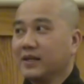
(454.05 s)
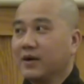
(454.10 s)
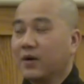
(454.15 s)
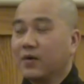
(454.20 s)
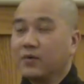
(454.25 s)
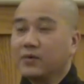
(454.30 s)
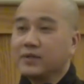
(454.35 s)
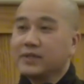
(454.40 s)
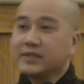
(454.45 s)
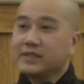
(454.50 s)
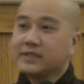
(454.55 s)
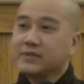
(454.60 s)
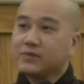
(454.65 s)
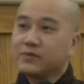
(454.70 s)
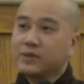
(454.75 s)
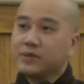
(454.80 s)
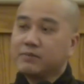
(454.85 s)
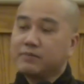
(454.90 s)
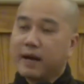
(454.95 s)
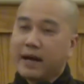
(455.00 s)
Only
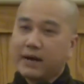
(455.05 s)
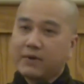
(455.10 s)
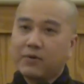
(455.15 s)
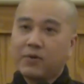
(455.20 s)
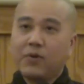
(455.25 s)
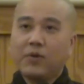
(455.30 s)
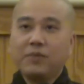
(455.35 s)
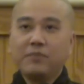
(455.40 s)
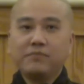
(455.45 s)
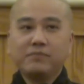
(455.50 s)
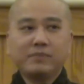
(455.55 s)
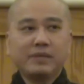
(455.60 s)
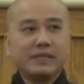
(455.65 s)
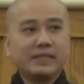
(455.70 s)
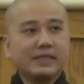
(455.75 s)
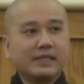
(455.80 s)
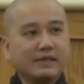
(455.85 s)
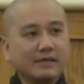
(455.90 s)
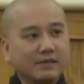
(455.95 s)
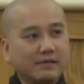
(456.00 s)
we back home
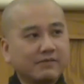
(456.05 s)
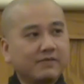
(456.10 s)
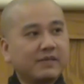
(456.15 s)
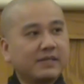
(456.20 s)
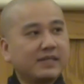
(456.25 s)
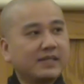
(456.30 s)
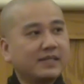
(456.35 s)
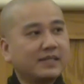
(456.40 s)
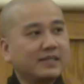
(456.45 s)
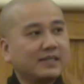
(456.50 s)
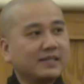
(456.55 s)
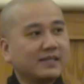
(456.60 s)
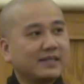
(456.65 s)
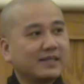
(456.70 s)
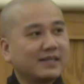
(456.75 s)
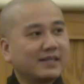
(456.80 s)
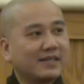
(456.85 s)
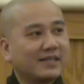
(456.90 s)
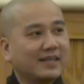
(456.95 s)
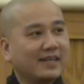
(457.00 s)
in the evening
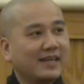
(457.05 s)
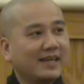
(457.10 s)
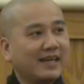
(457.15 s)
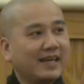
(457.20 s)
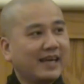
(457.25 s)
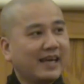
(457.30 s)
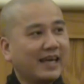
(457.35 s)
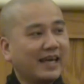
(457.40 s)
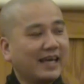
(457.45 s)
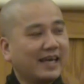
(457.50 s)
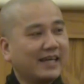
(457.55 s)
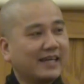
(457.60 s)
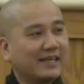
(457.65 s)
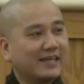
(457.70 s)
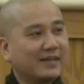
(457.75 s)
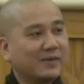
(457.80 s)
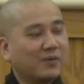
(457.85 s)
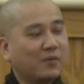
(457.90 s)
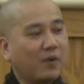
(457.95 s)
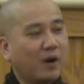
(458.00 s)

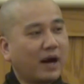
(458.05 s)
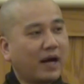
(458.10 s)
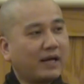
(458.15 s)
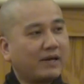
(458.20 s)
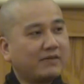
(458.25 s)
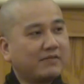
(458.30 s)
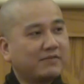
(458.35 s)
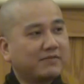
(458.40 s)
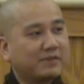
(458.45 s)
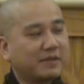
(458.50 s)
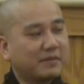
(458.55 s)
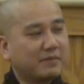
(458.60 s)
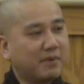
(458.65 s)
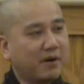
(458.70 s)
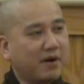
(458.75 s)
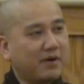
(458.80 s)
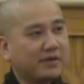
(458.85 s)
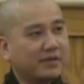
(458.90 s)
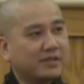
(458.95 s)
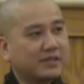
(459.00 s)
and the wife, the
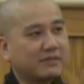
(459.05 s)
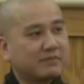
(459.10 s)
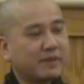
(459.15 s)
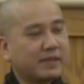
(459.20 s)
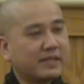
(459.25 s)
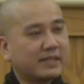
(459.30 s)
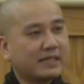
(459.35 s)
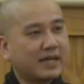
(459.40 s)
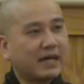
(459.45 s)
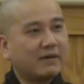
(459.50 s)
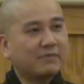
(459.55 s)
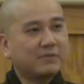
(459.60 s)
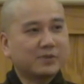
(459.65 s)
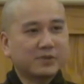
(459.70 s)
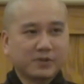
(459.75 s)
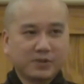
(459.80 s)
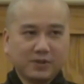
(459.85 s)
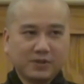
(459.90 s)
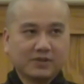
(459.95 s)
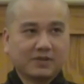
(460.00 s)
mother spend time
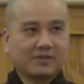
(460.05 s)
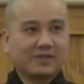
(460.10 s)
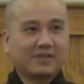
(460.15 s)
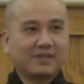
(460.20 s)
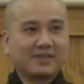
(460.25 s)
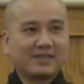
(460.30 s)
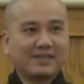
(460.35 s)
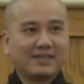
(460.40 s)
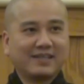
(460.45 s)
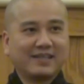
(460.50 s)
to cook.